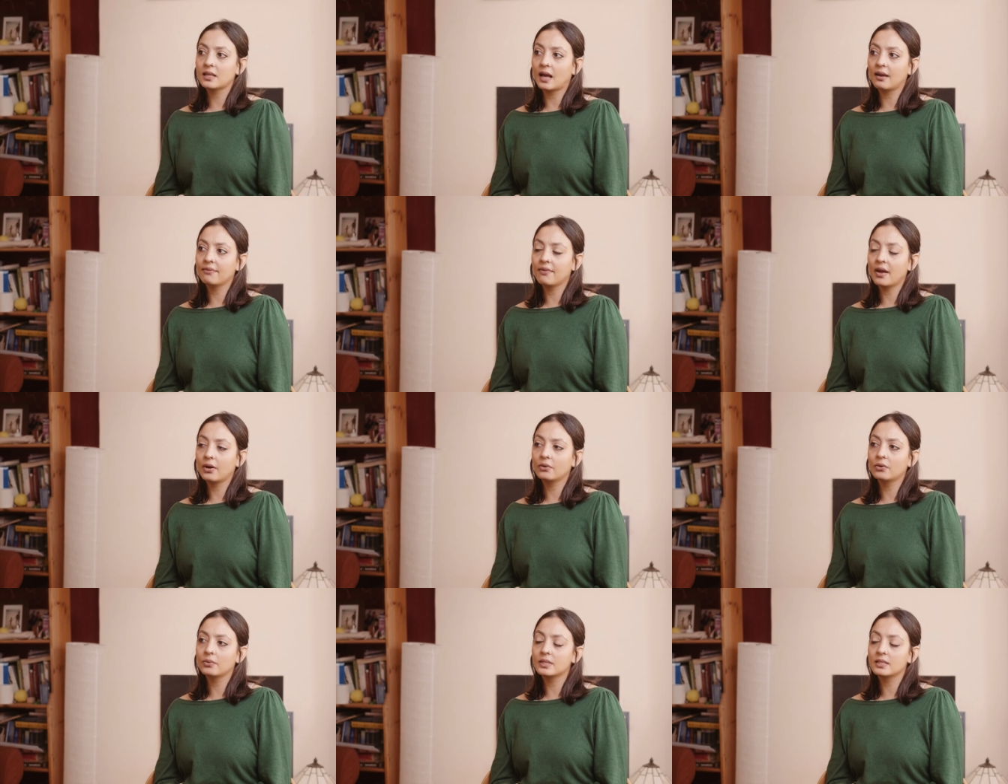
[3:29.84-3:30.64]
that I
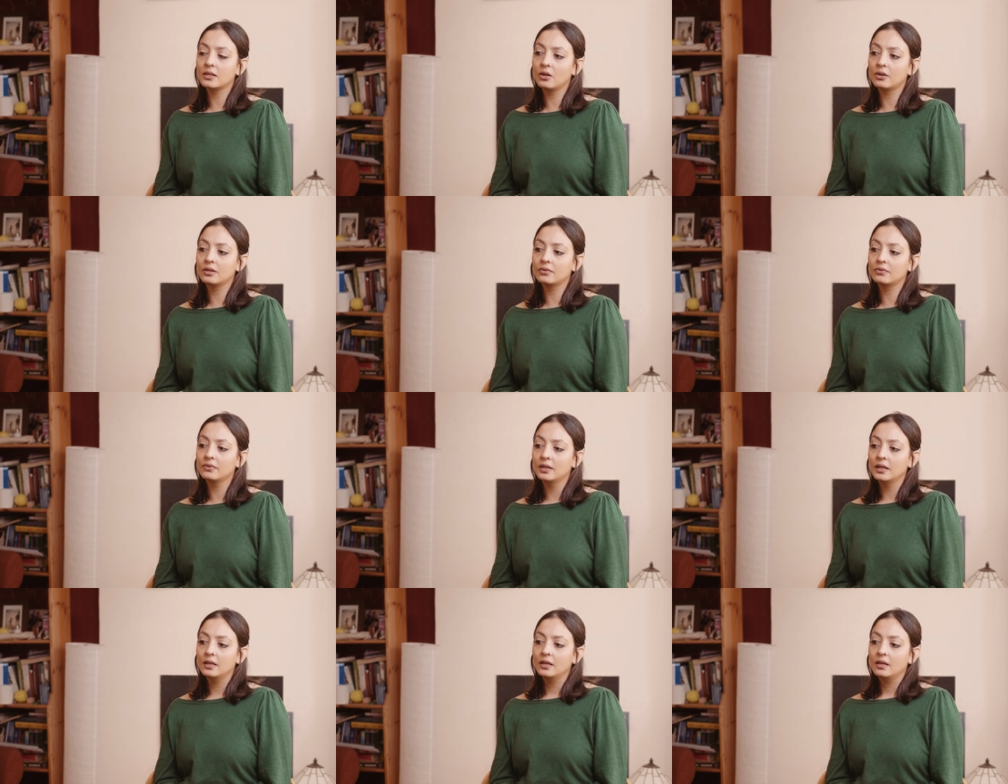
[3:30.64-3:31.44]
found was a lot of
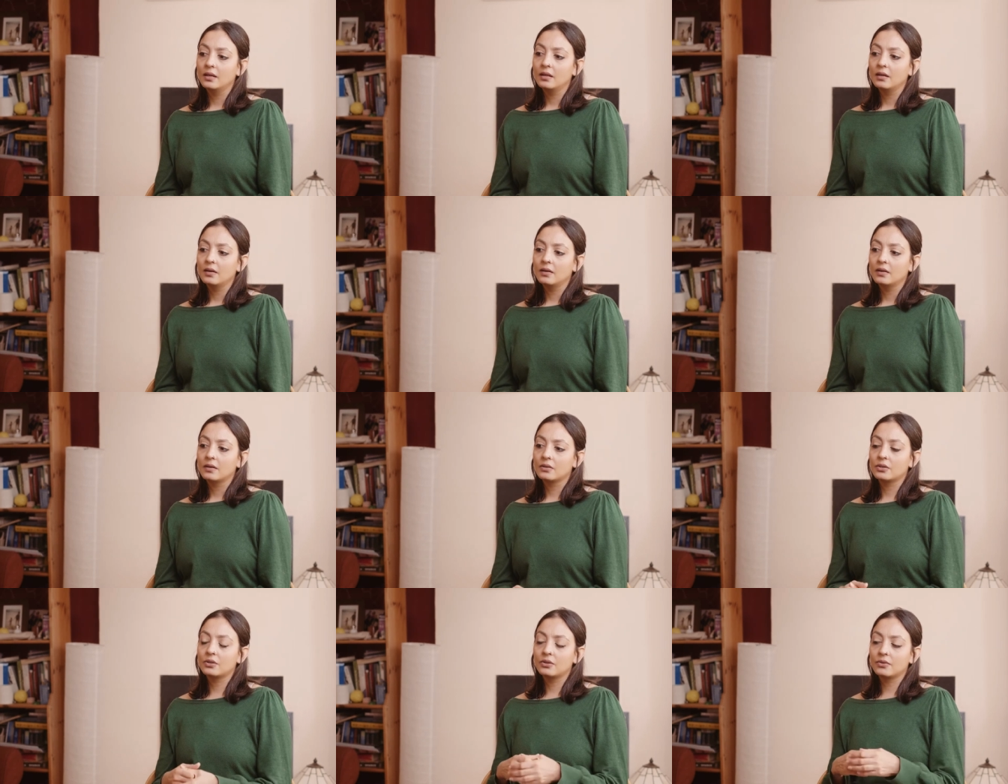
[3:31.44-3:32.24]

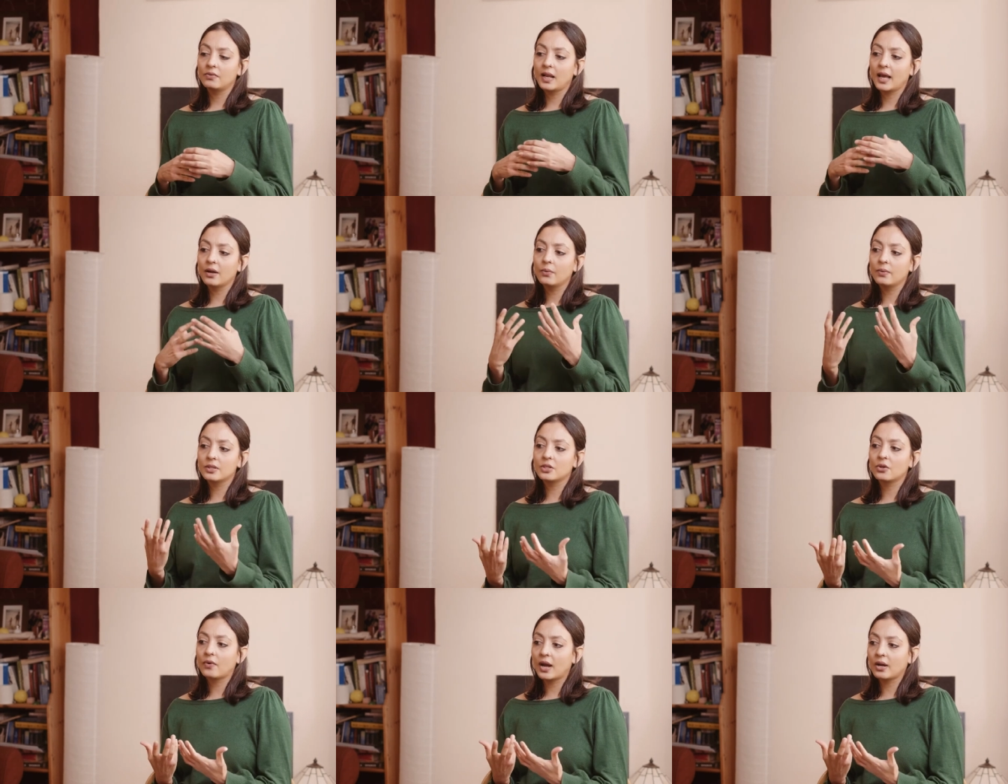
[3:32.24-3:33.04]
sort of
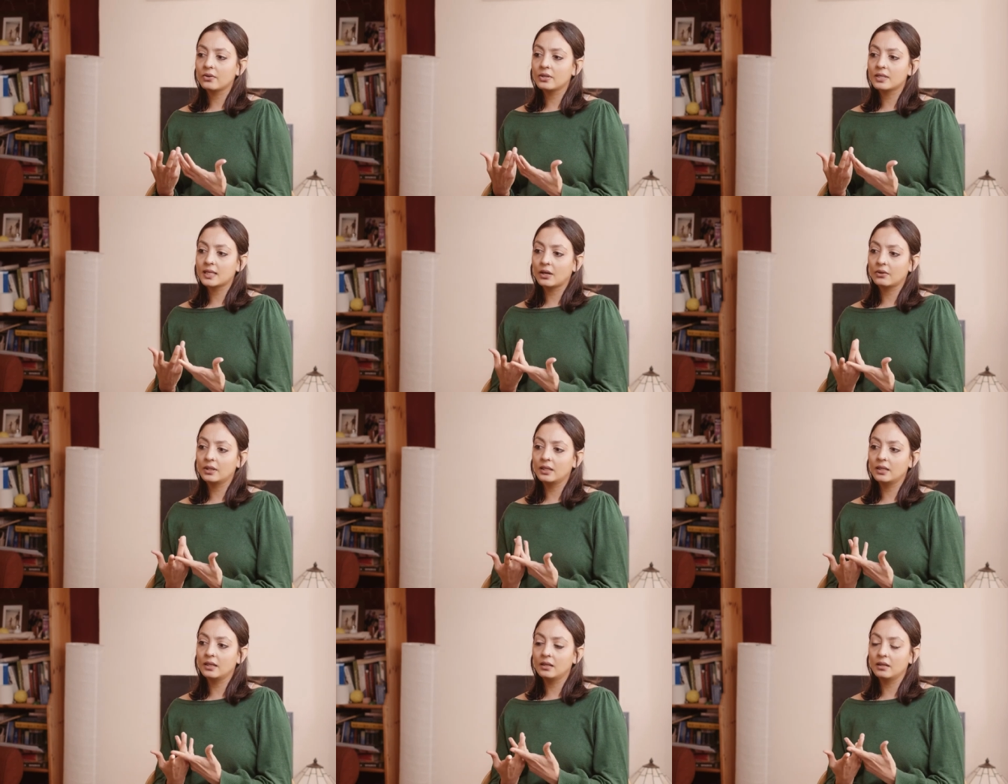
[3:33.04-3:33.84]
language around South
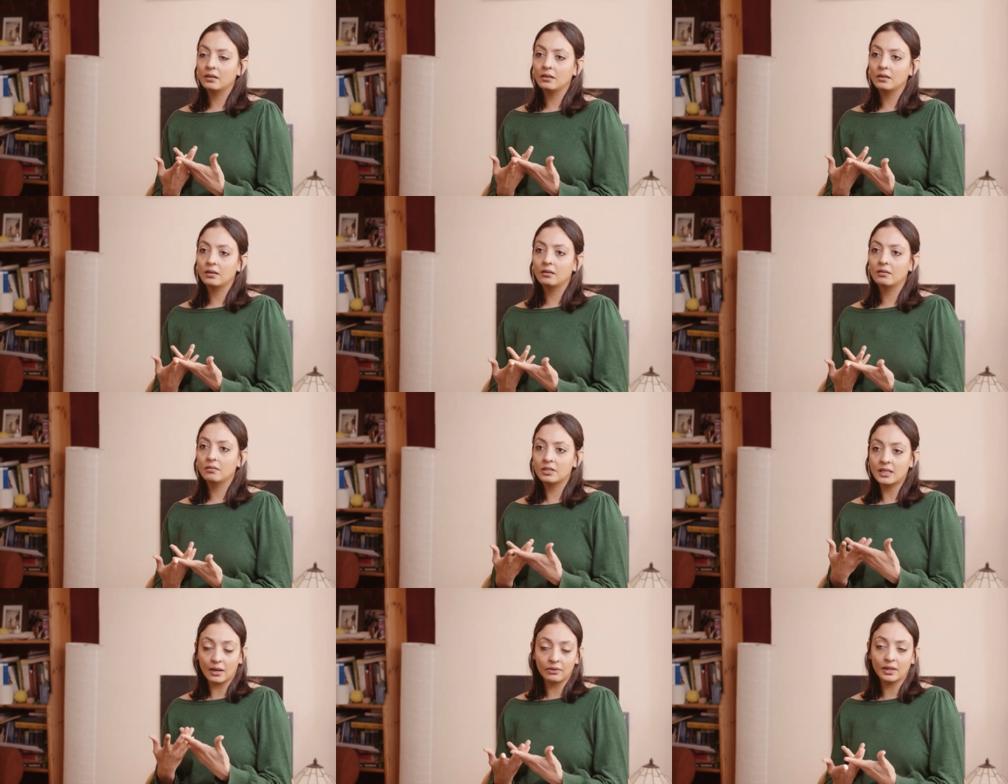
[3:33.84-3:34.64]
Indian,
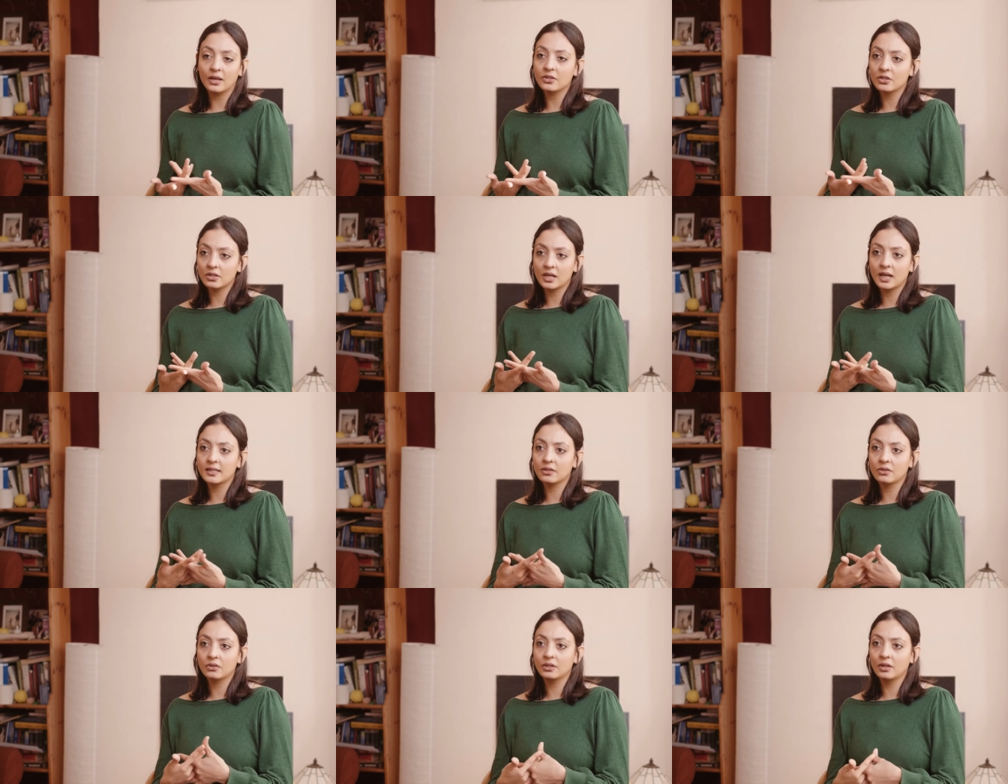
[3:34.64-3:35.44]
South Asian
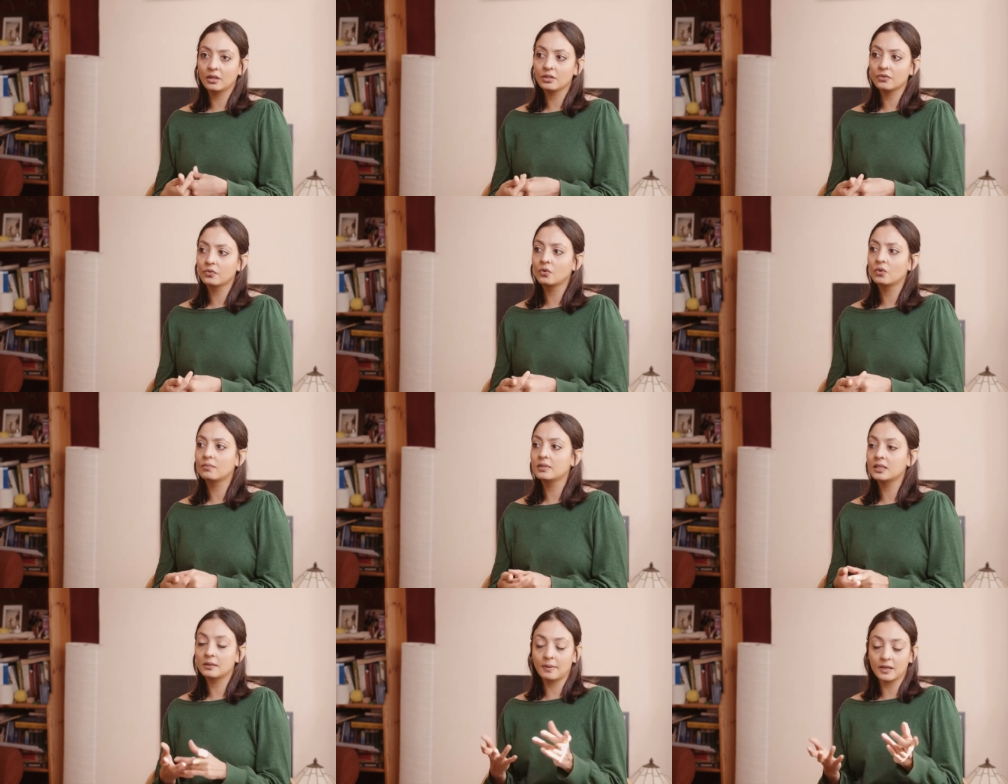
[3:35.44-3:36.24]
classical dance
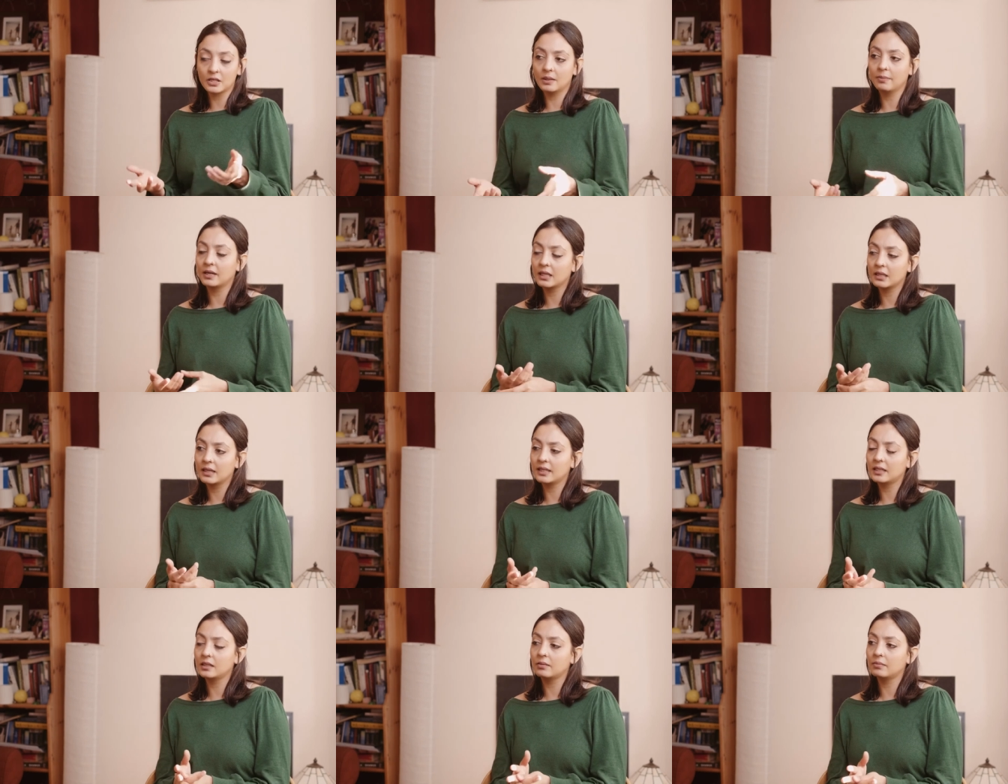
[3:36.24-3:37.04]
forms, especially
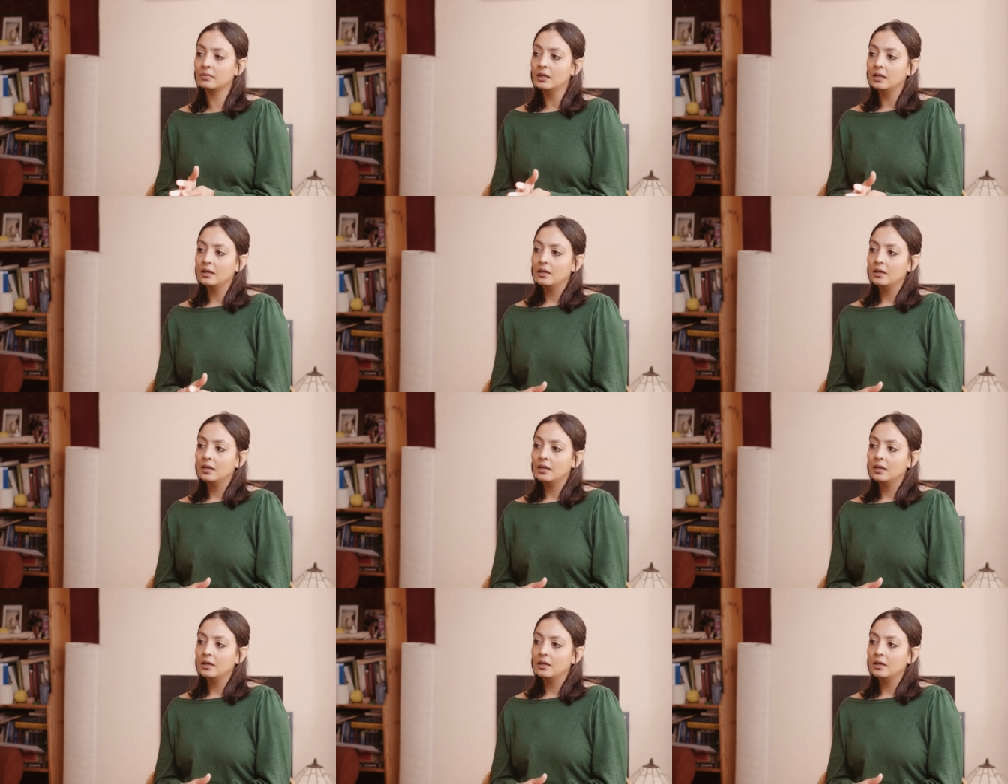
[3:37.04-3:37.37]
Bharatanatyam,